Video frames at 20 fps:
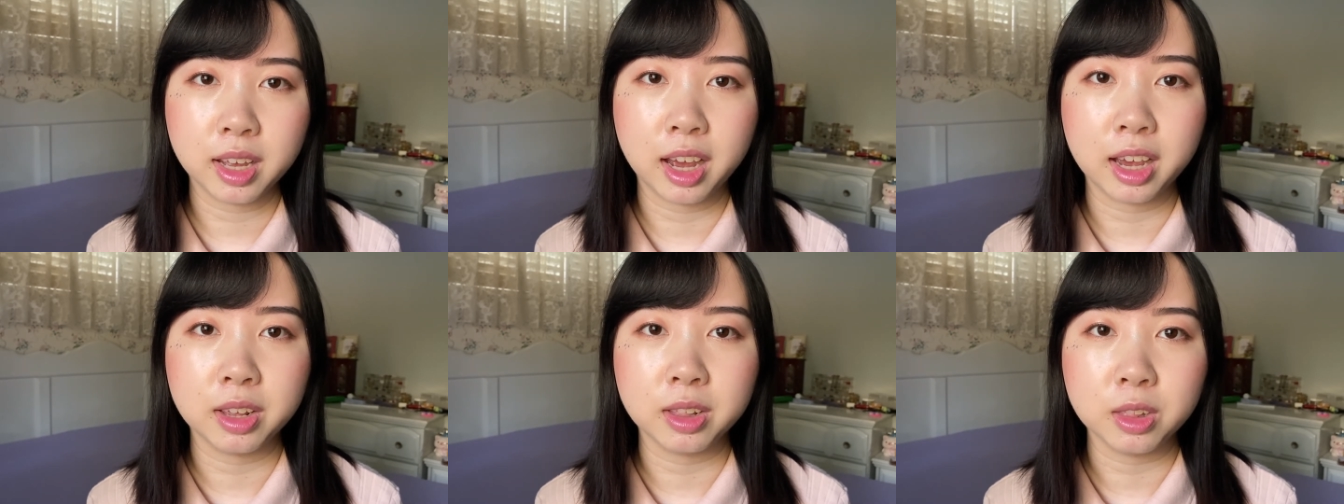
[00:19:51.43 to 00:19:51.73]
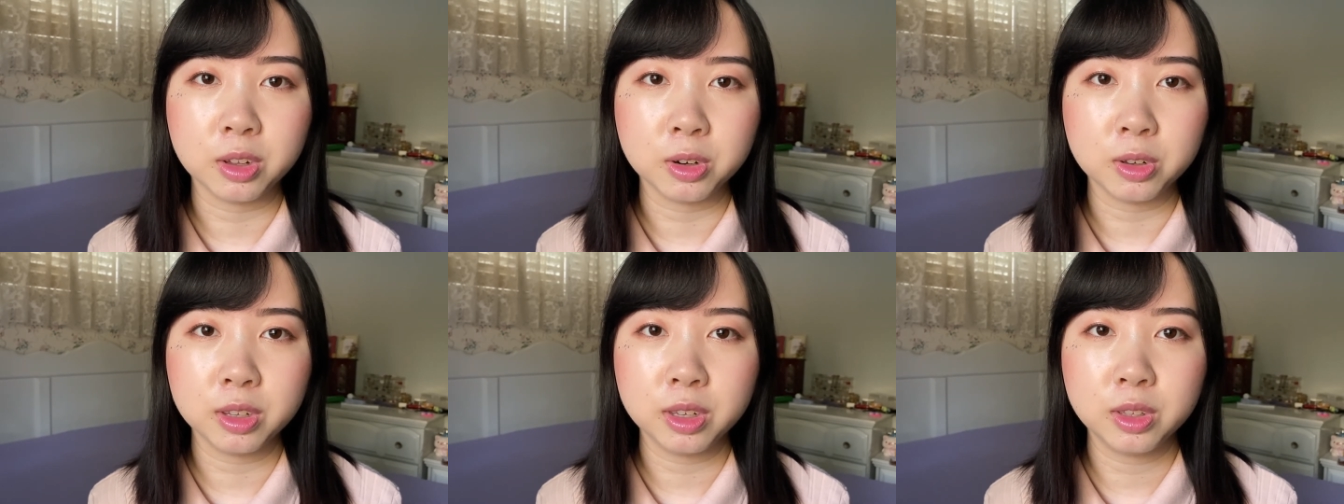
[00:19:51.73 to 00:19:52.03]
I
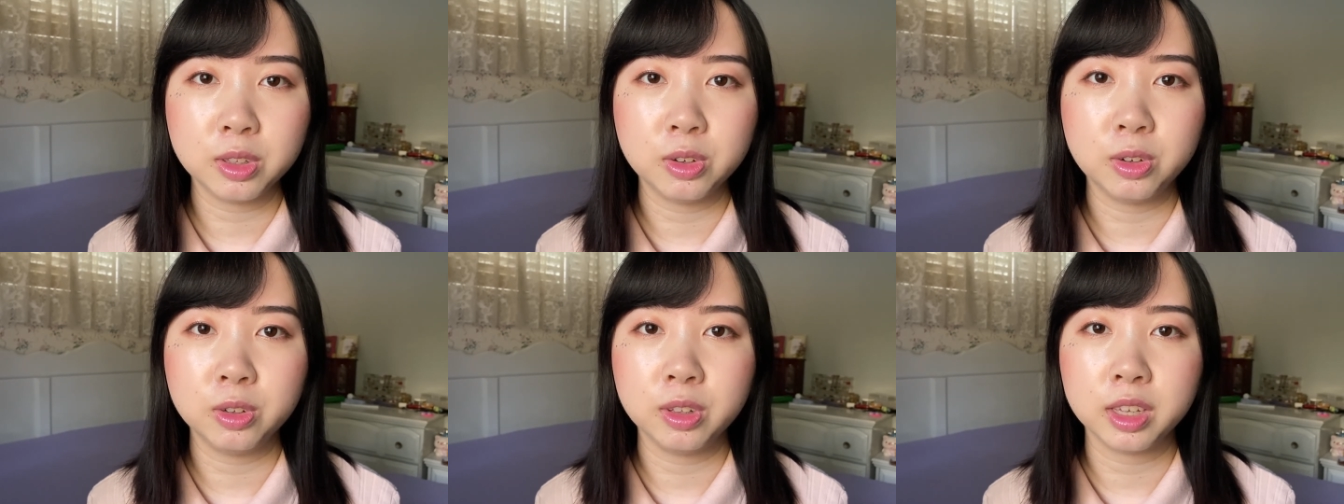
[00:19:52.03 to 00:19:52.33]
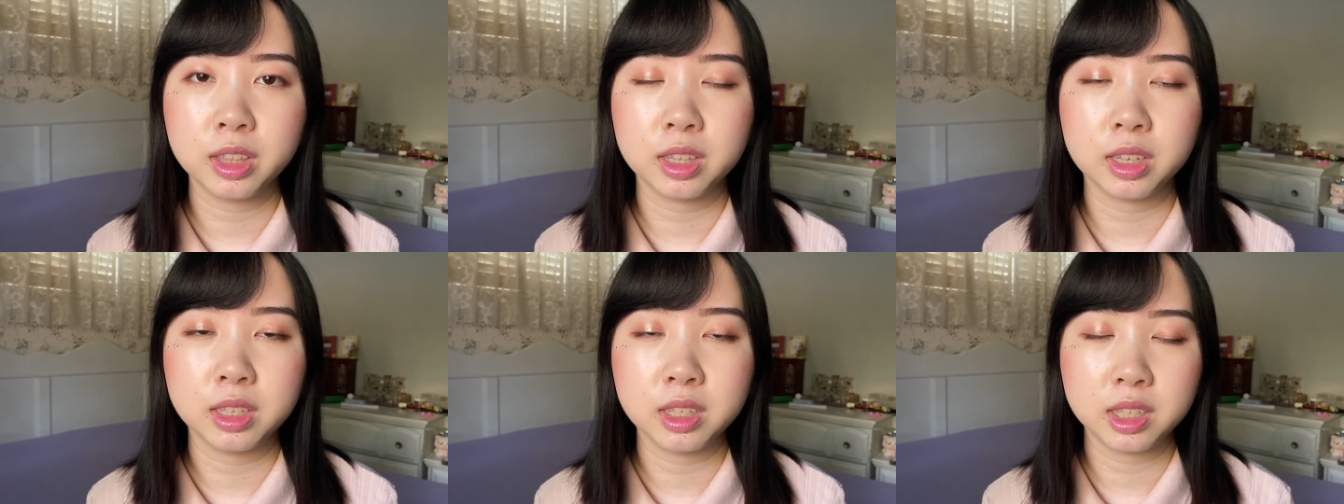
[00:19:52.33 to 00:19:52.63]
literally do
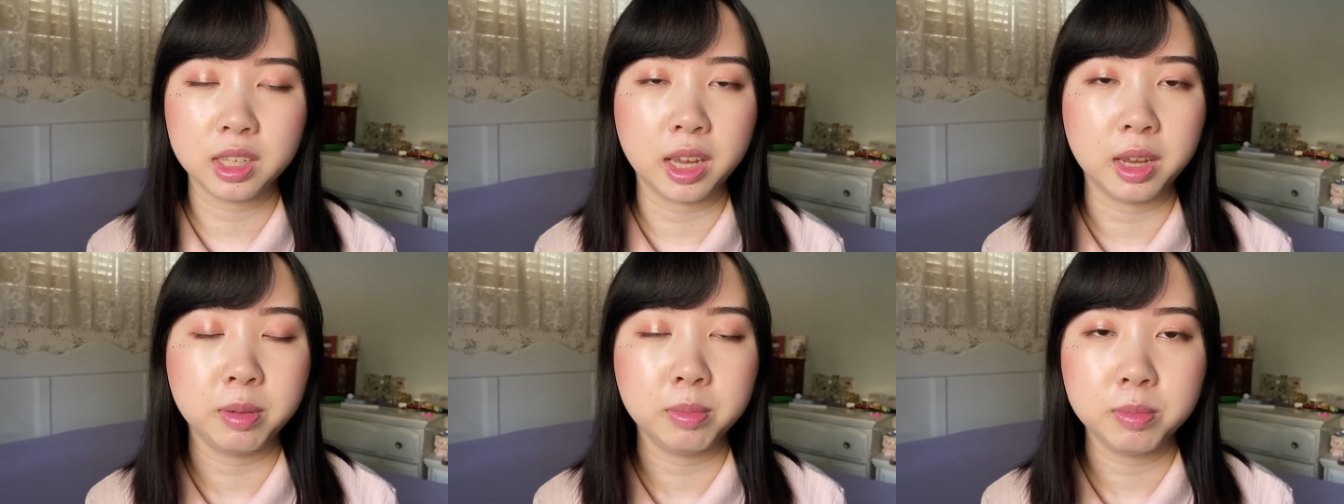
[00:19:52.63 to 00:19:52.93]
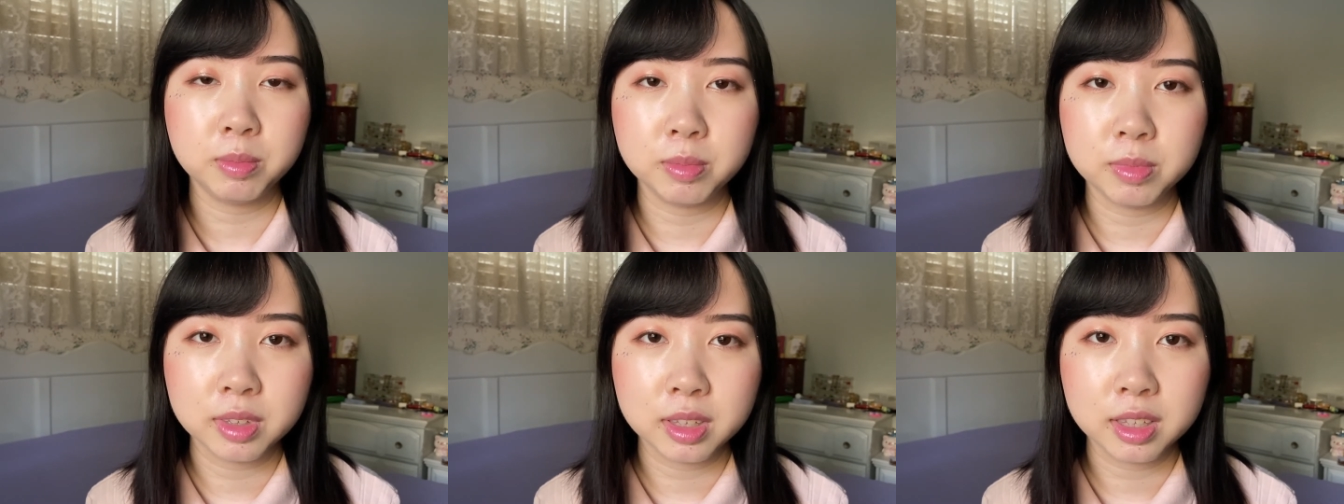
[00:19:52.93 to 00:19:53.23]
like the
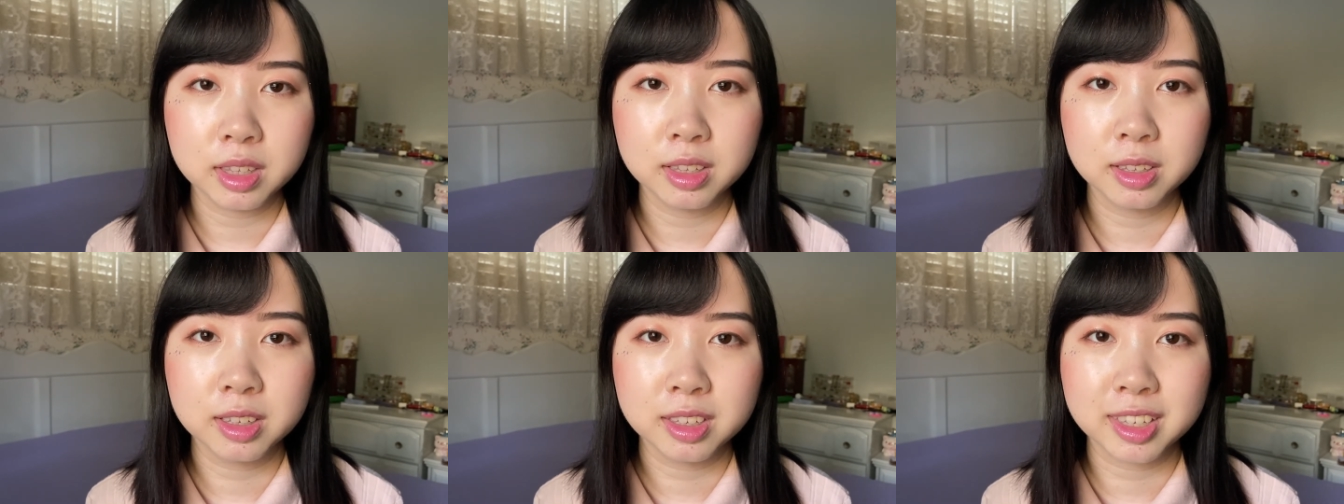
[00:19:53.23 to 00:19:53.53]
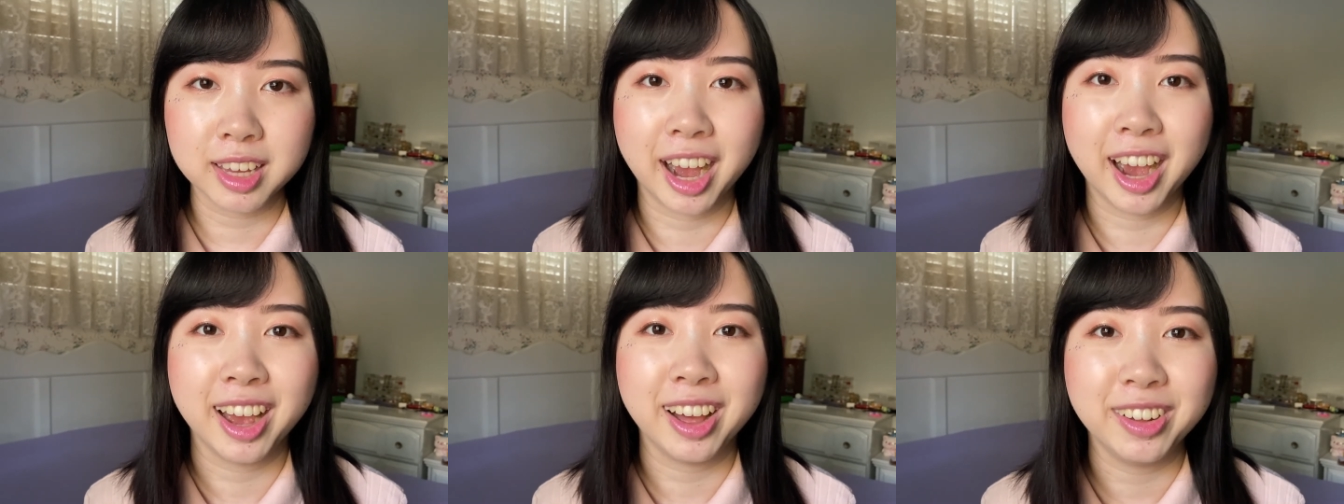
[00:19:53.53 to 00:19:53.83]
same
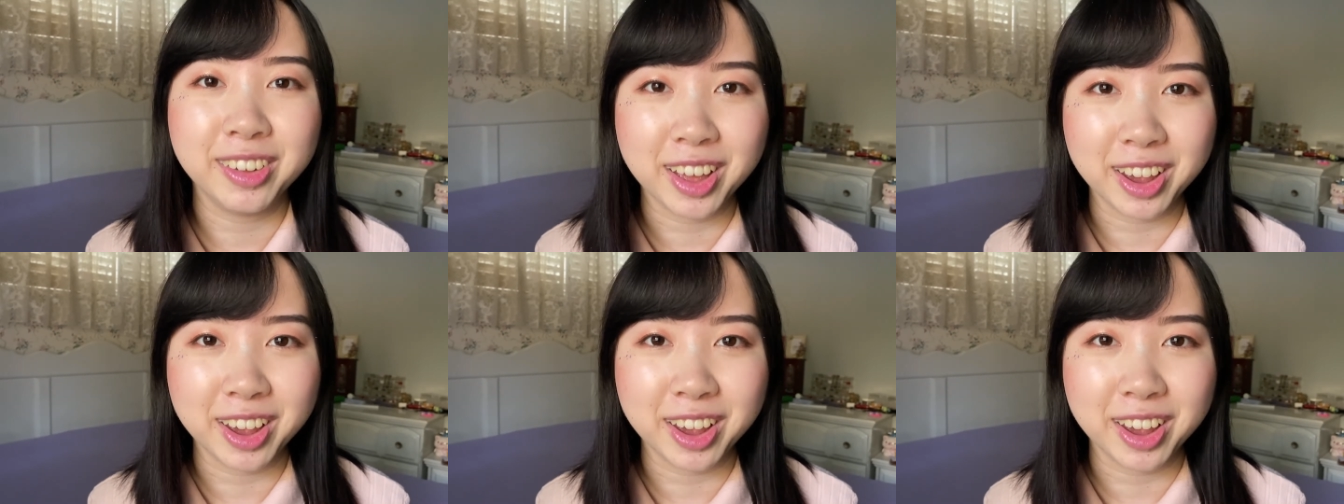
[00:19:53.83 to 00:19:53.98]
style